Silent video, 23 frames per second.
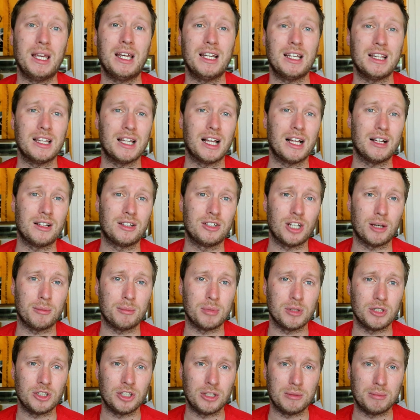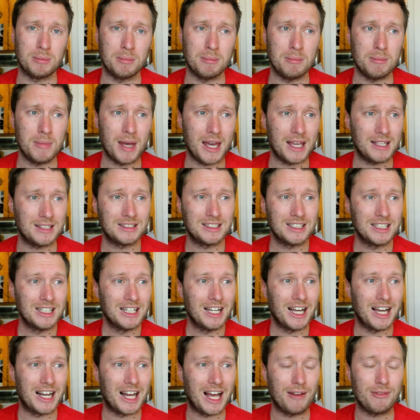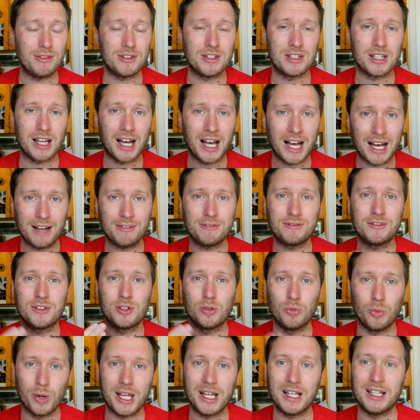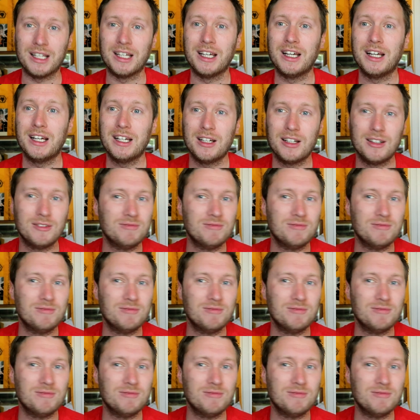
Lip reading: being in that Championship mess and having to have to win